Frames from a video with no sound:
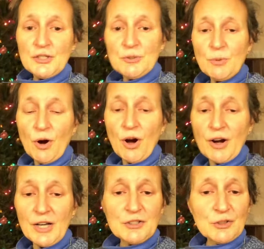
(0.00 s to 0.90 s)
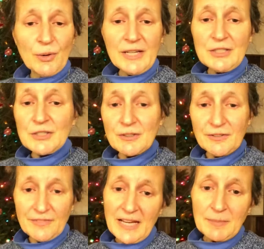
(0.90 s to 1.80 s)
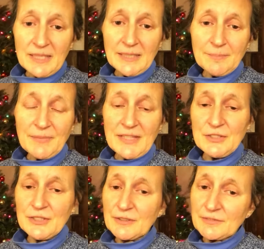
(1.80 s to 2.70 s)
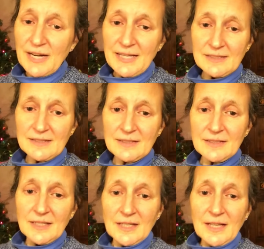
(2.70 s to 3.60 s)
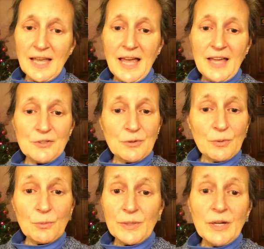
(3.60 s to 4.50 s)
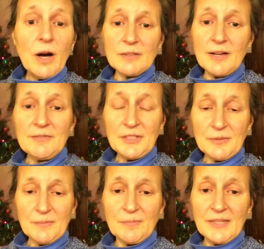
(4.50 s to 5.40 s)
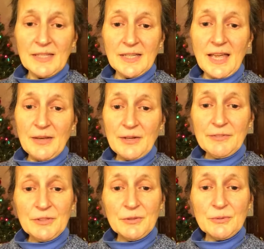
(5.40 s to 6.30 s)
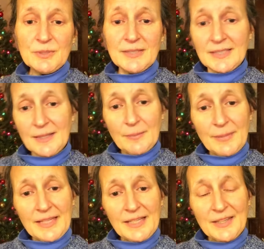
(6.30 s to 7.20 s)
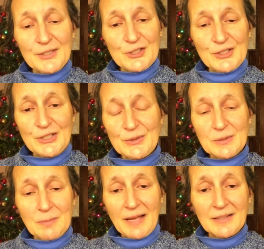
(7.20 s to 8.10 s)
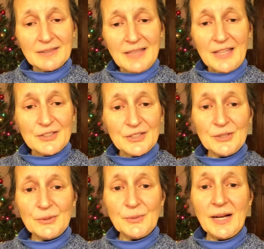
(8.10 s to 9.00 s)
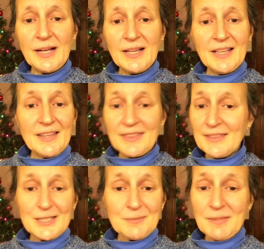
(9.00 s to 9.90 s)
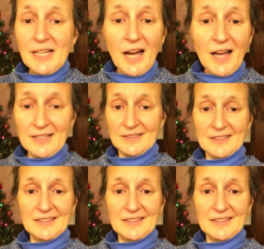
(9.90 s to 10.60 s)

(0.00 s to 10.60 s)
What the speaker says: You are a joy to your family and to your friends, and we all love you. And if you see somebody on the street who smiles at you just because,